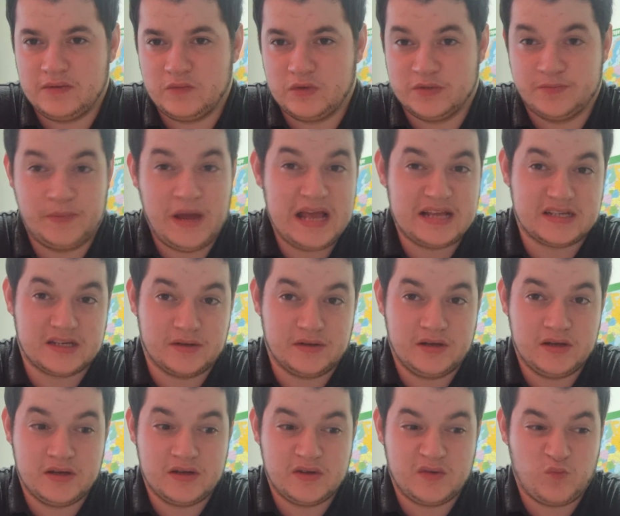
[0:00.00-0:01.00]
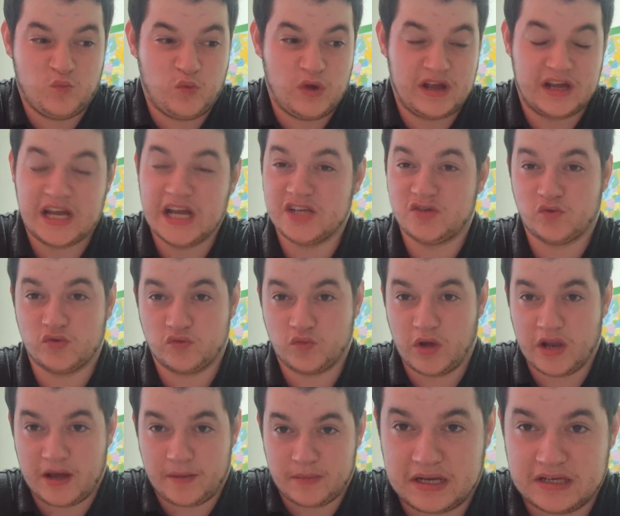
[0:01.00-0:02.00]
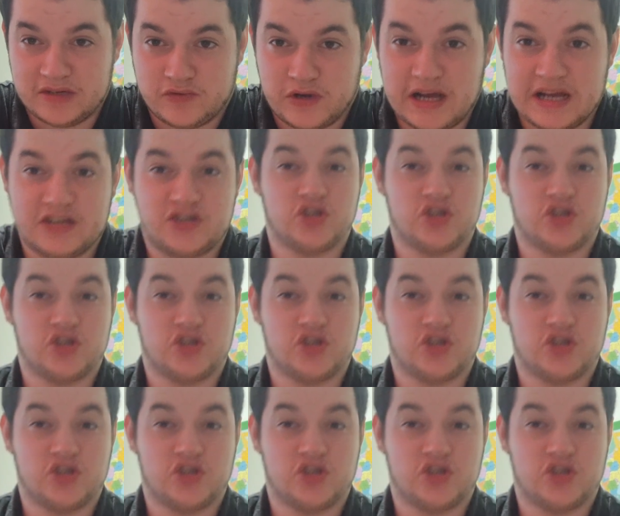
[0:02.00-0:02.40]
Which basically, in case you wonder what means, right?